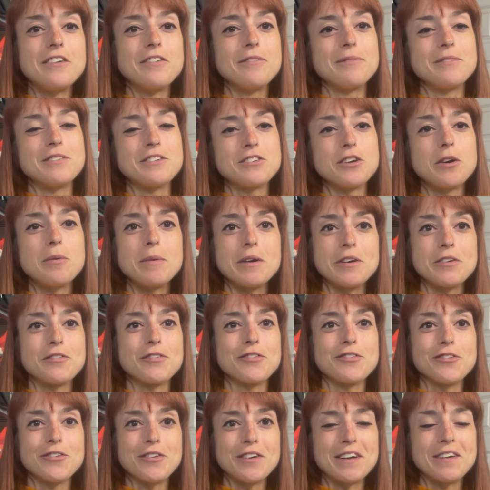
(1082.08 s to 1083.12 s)
you so much
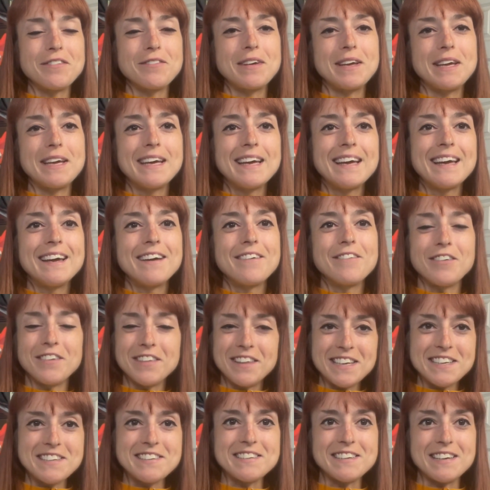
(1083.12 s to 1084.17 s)
for joining me for
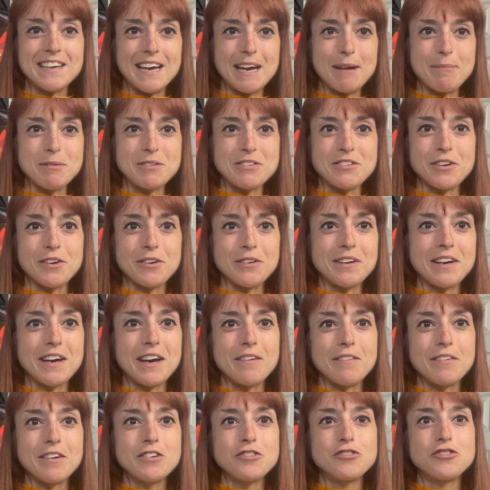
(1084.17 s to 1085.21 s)
this episode
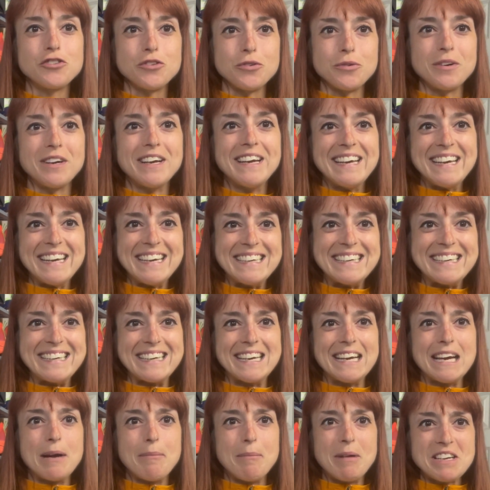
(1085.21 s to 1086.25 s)
of Shoe Eating
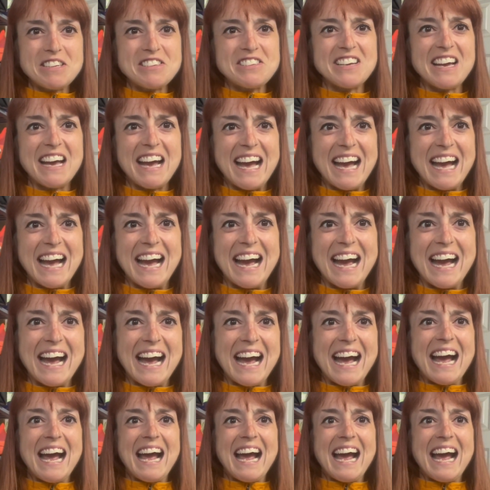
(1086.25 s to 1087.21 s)
Monster! Ah!